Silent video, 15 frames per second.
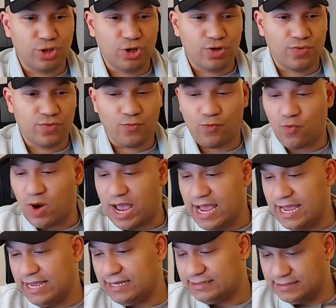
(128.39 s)
look
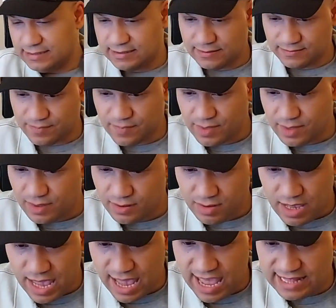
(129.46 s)
right,
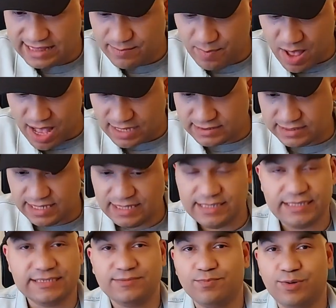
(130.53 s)
and the box
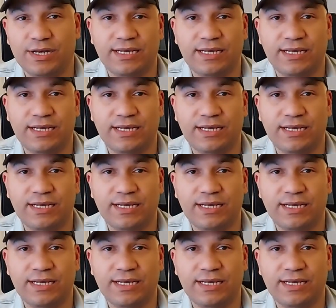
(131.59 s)
is